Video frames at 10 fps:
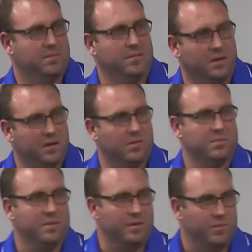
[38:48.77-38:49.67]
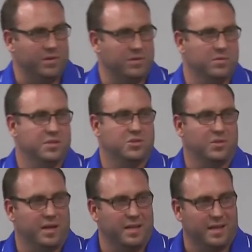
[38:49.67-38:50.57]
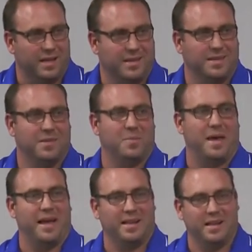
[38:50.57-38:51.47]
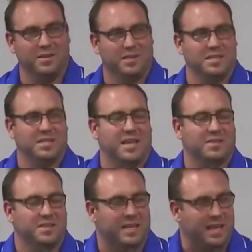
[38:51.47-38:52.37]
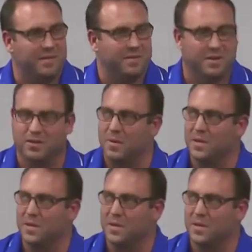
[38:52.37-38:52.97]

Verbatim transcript: went through this training, and I think back, and I look at these ankles, and I can't figure them